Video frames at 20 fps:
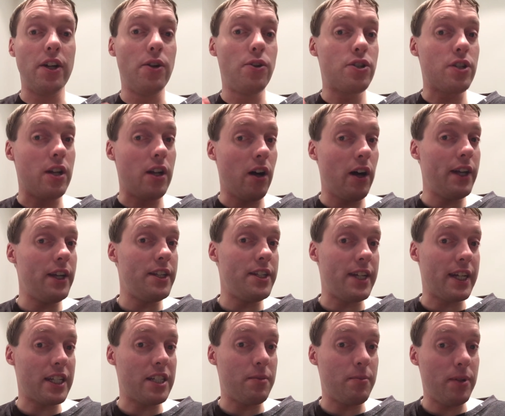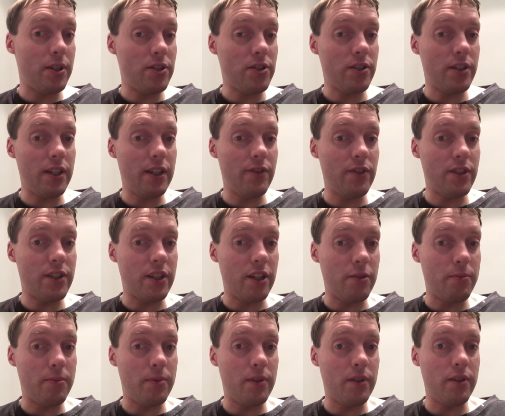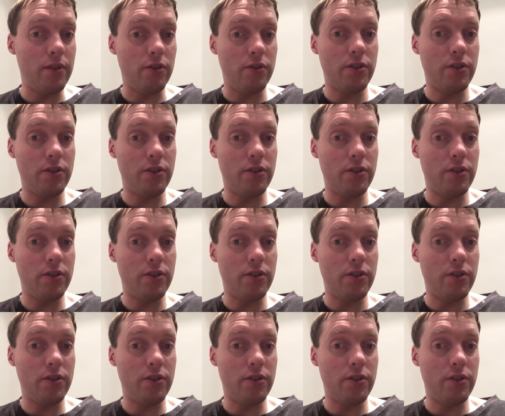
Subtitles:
an Ocean Liners exhibition they've just opened,